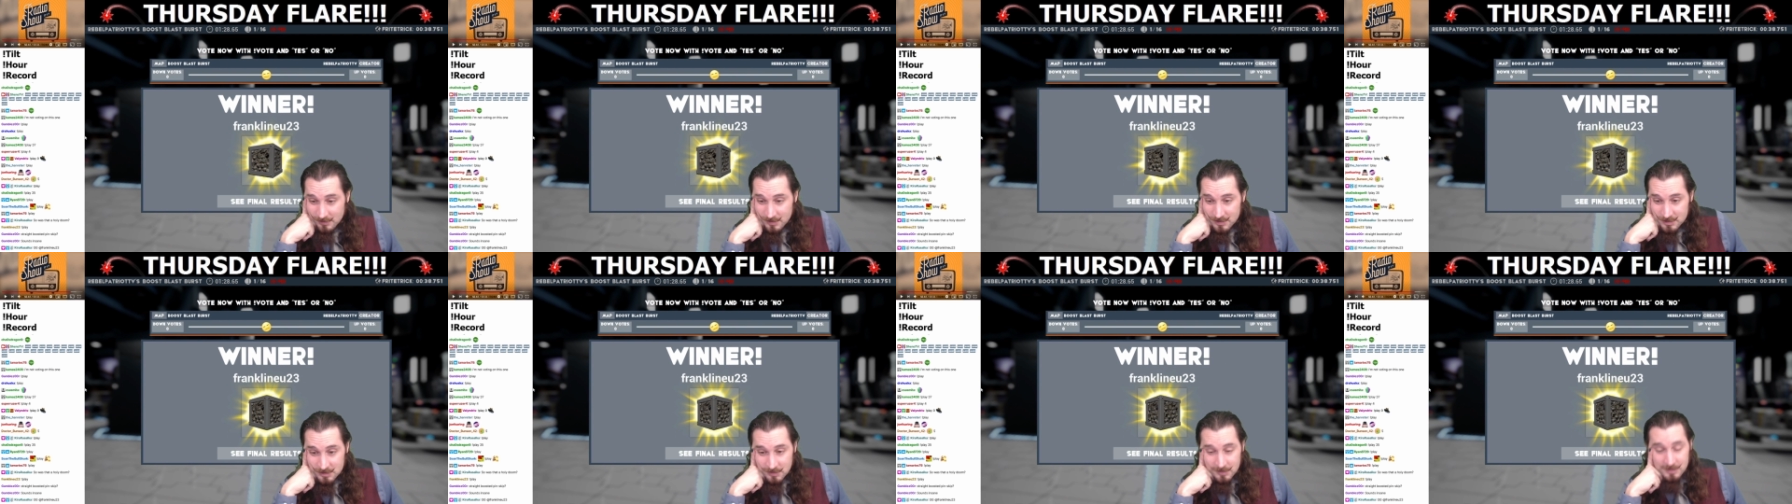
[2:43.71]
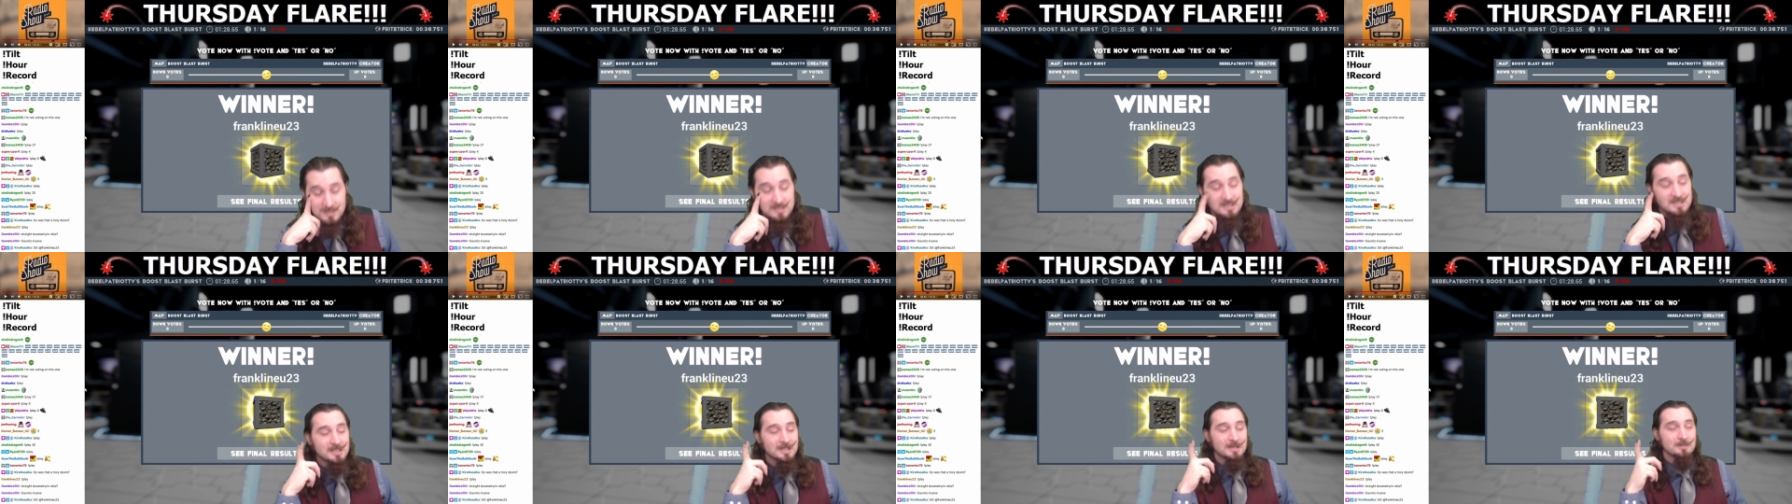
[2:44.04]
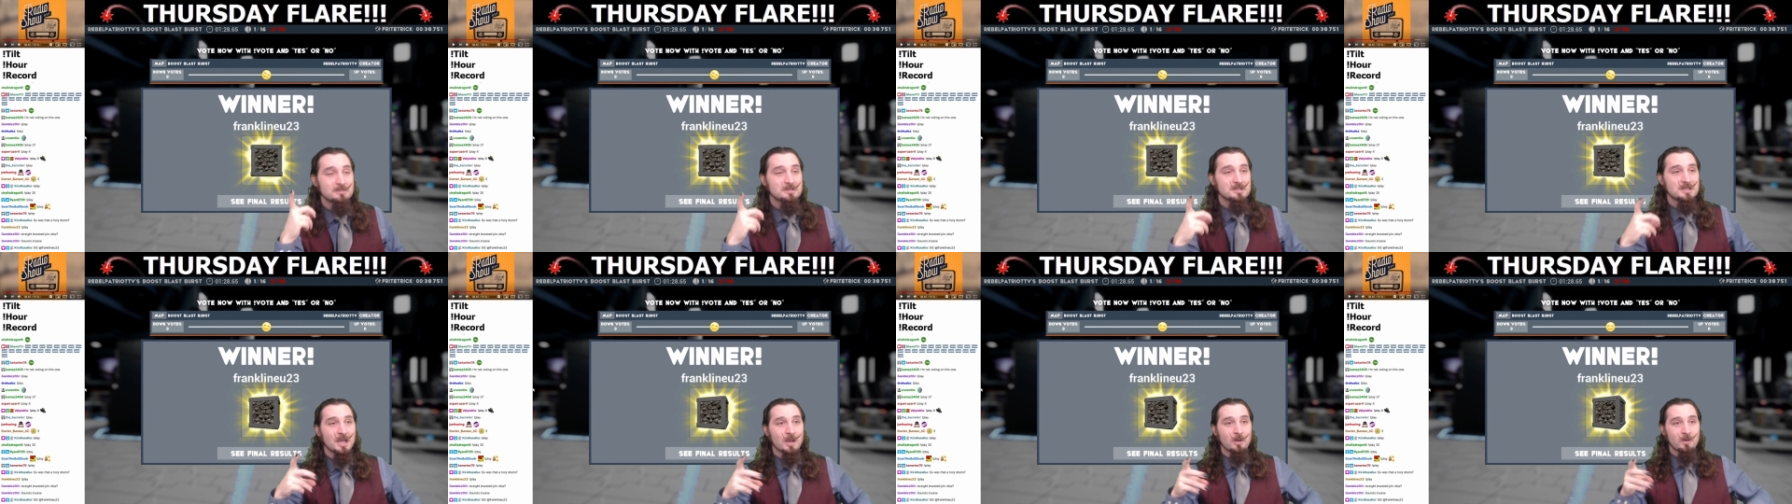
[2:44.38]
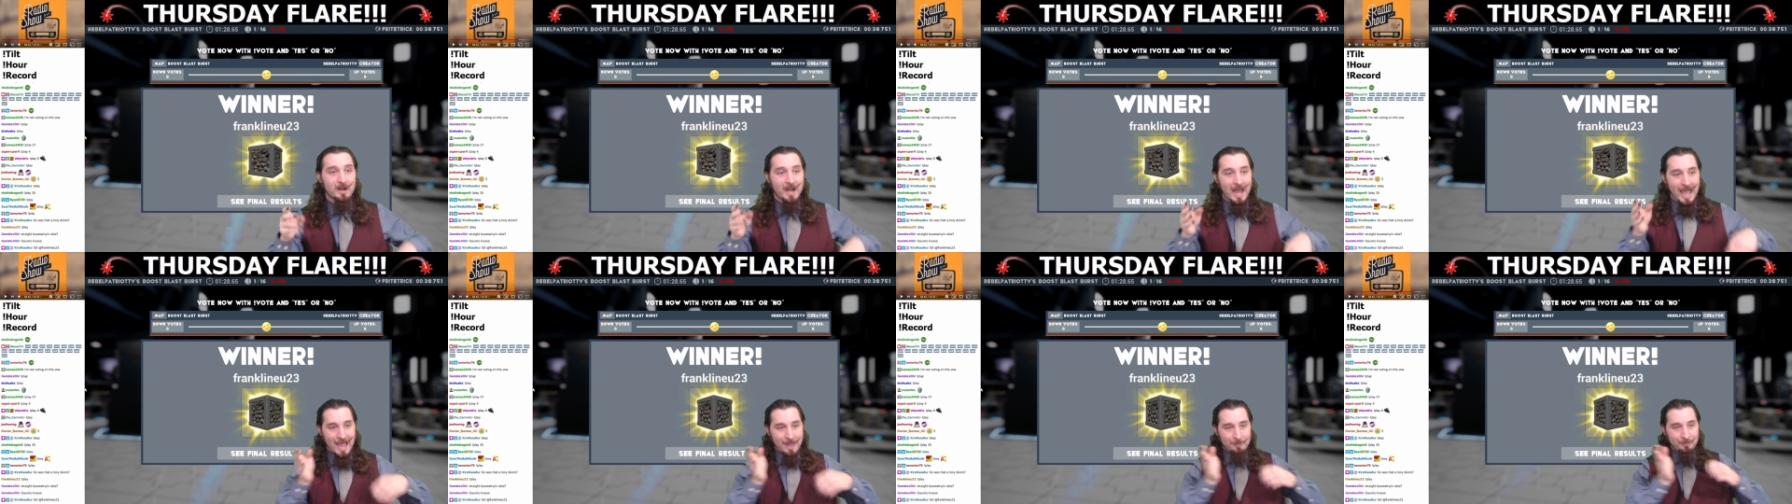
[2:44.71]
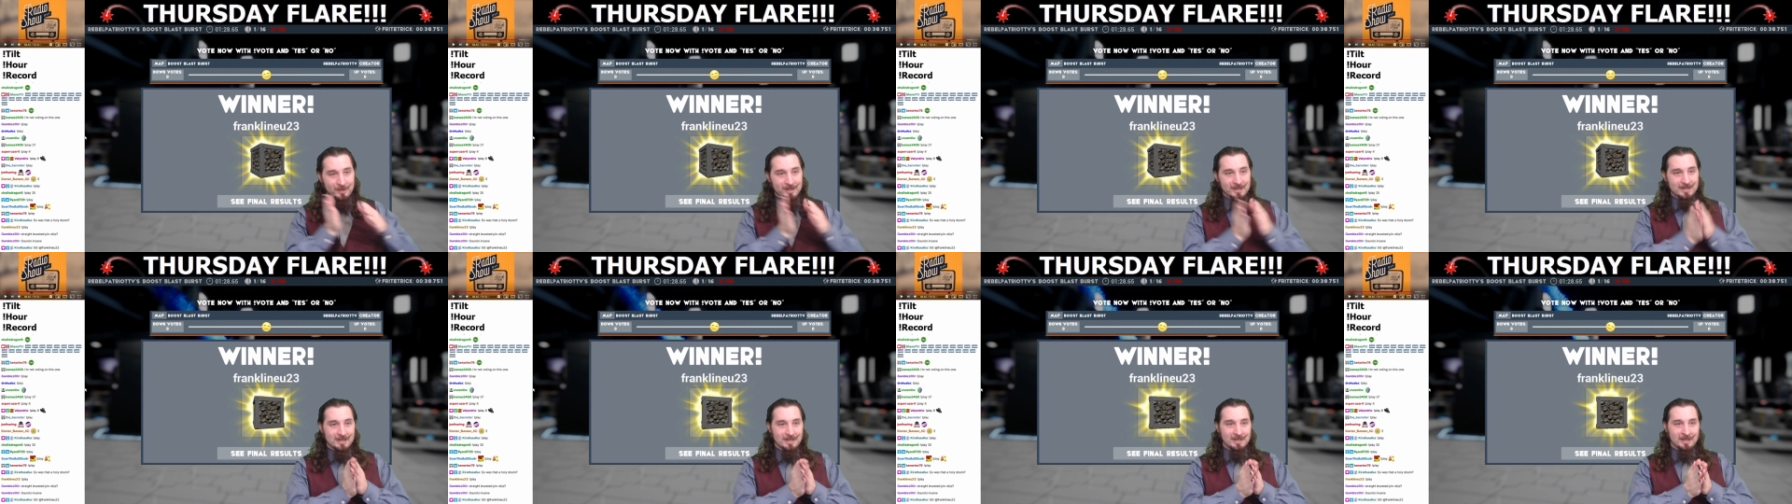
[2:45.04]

So it seems like what happened